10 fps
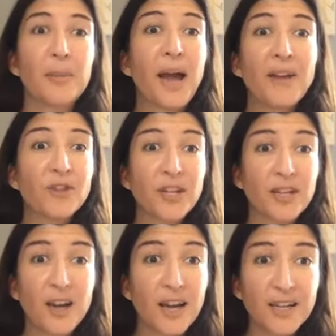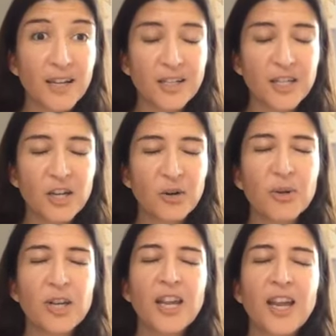Africa, Ghana,
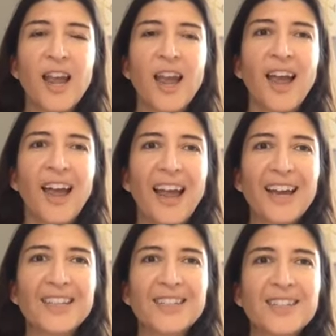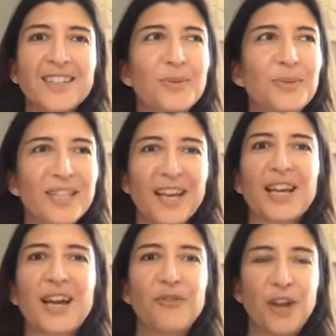and it was like
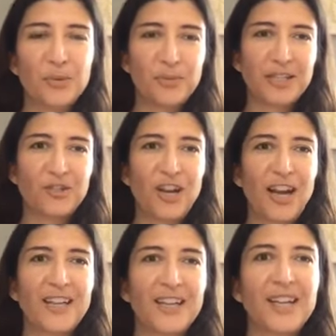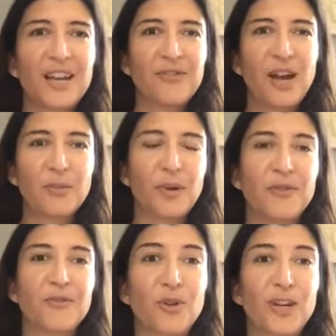I found my stride and I found my
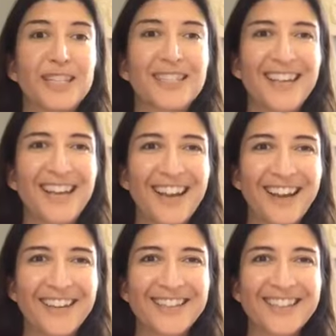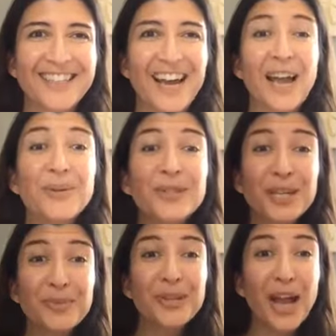voice. And I was
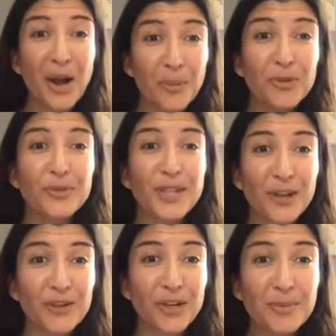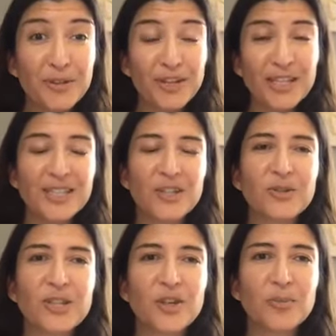able to help those other immigrants and
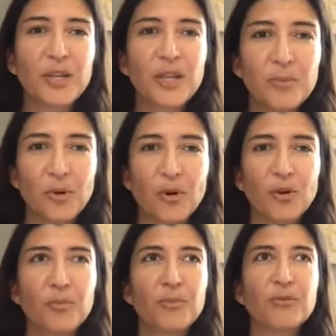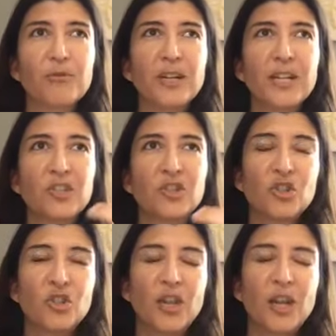those other people bridge
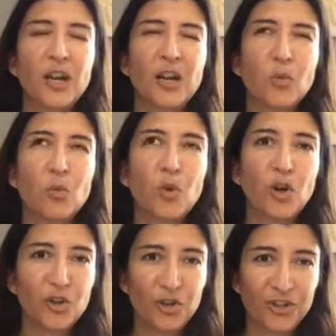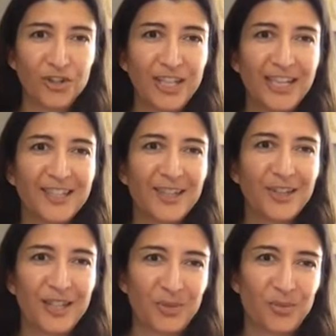their world into
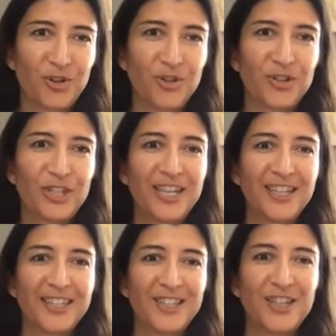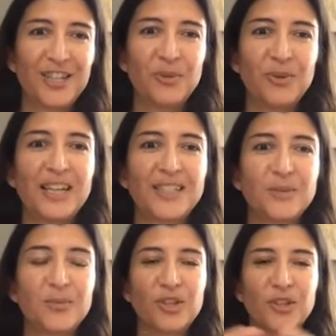this world and into the
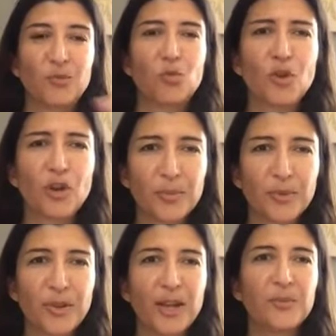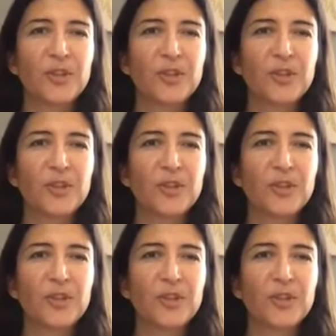U.S. with warmth and with